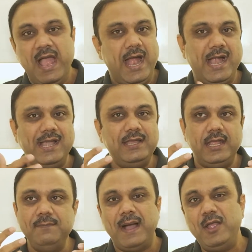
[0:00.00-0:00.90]
And
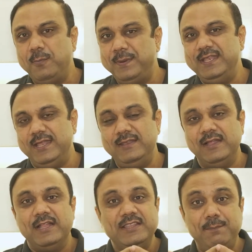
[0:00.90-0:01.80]
in my opinion, the